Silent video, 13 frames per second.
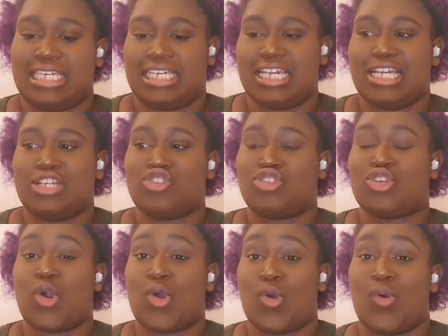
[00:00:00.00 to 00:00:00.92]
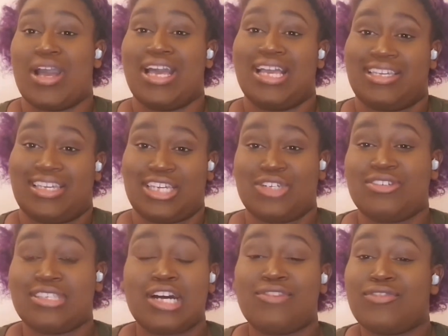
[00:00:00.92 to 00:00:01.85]
So get yourself
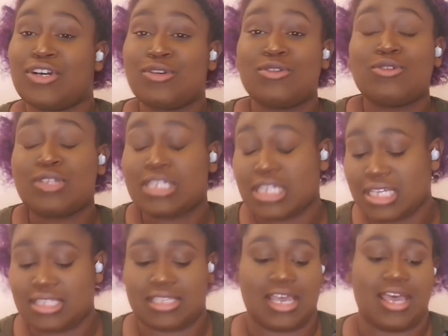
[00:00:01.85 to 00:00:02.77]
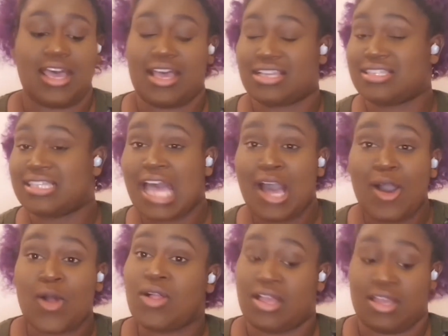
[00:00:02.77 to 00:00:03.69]
a Google Sheets, Excel,
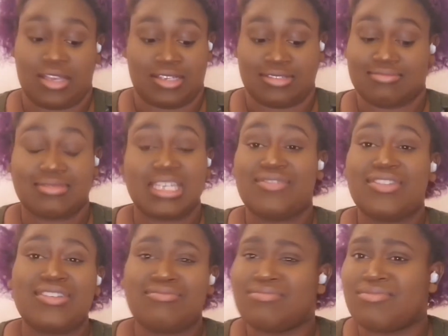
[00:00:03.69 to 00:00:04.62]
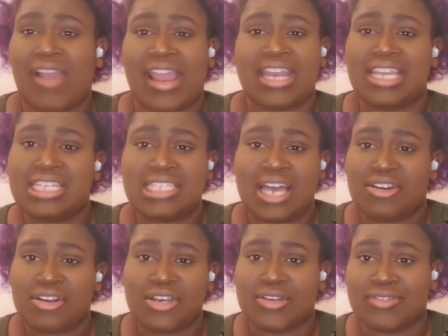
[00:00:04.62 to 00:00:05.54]
even writing it down on your
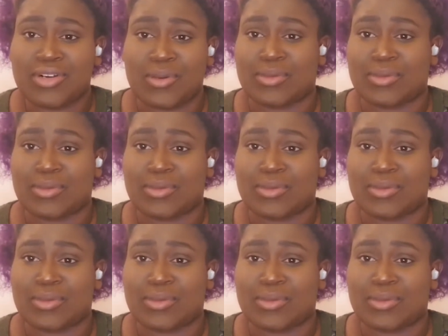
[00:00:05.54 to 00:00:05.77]
phone.